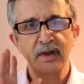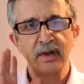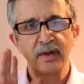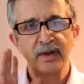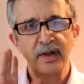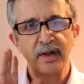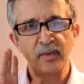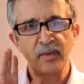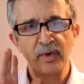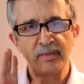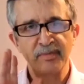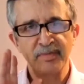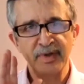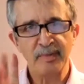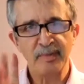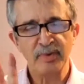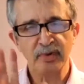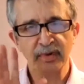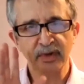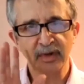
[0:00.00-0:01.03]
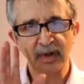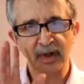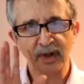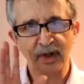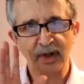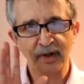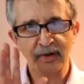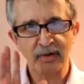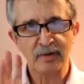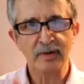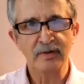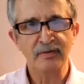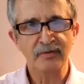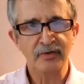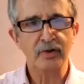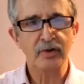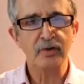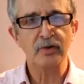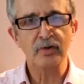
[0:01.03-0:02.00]
then when people are looking
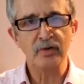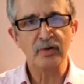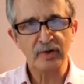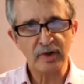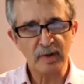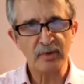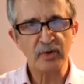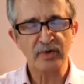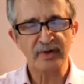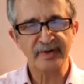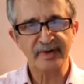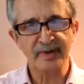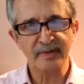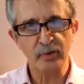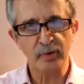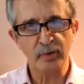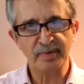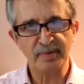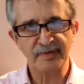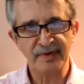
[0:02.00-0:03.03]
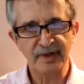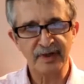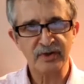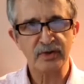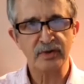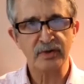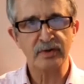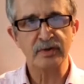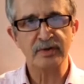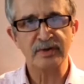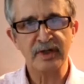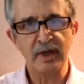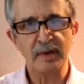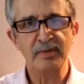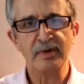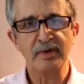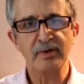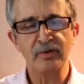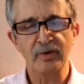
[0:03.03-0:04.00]
for you, you come across as more professional, you
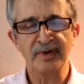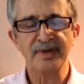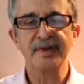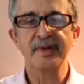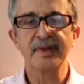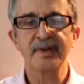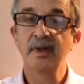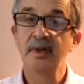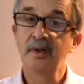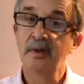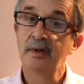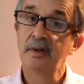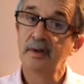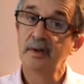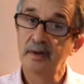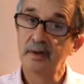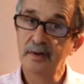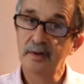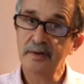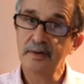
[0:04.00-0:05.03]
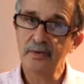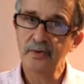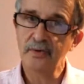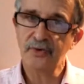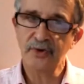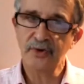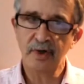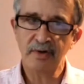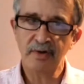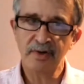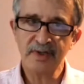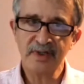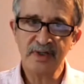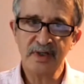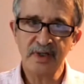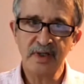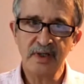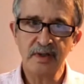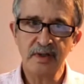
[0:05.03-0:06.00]
come across as an
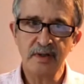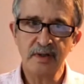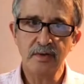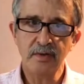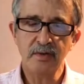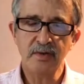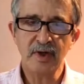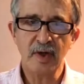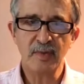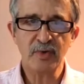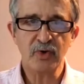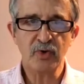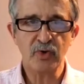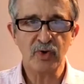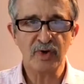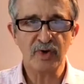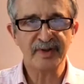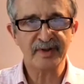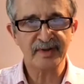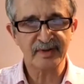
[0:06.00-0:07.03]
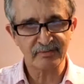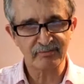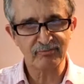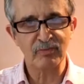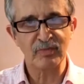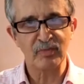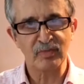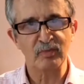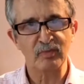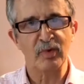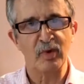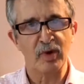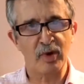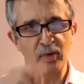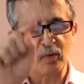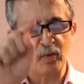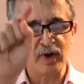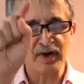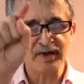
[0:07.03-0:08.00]
authority, you come across at
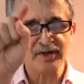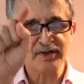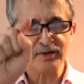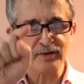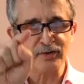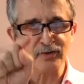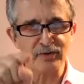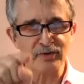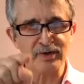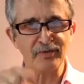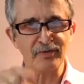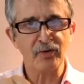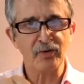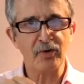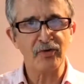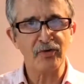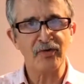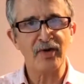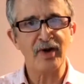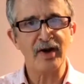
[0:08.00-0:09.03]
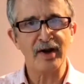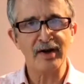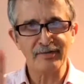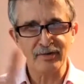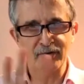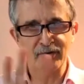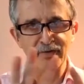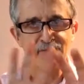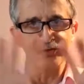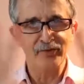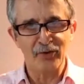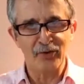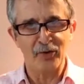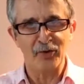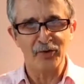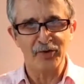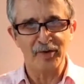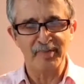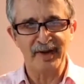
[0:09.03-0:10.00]
1, 2, 3, 4, 5 on
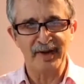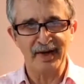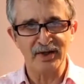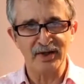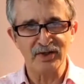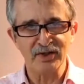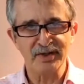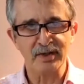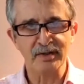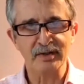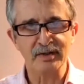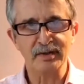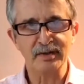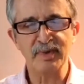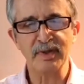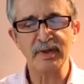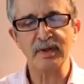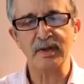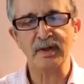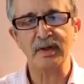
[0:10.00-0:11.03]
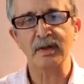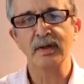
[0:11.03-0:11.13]
the page, so to speak.